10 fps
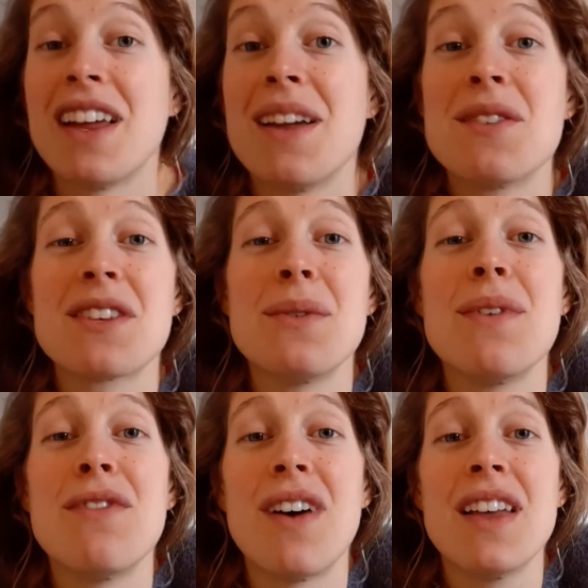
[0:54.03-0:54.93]
and I'm just going to
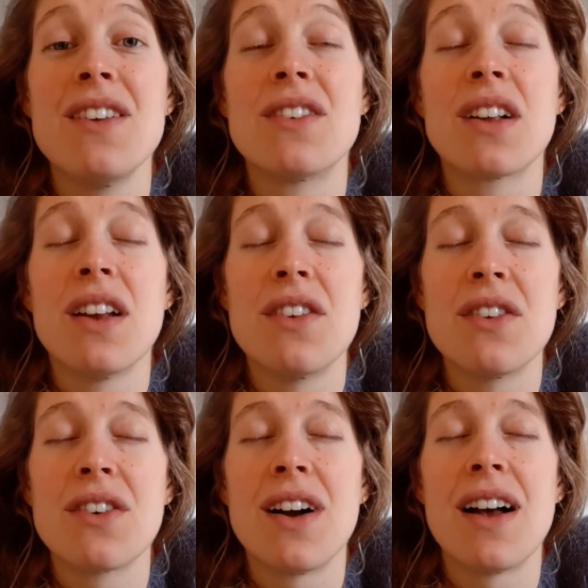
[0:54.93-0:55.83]
invite you to close
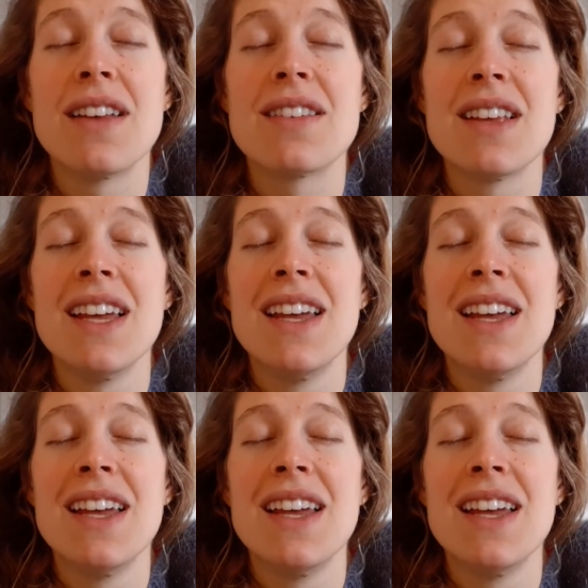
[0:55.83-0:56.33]
your eyes